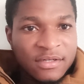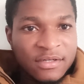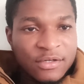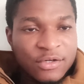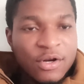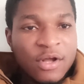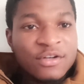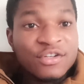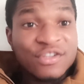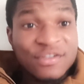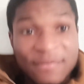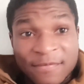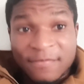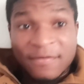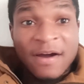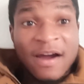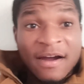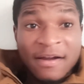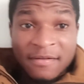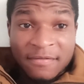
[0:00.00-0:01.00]
not
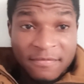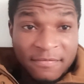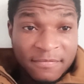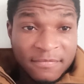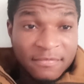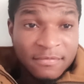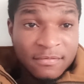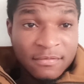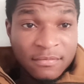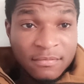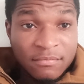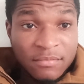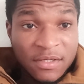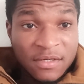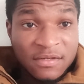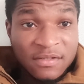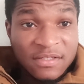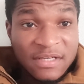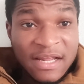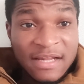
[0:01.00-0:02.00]
survive
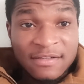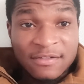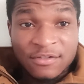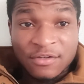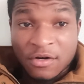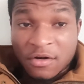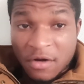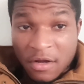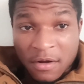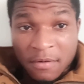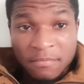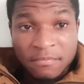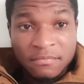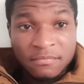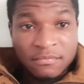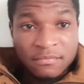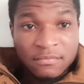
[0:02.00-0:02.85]
because that's the norm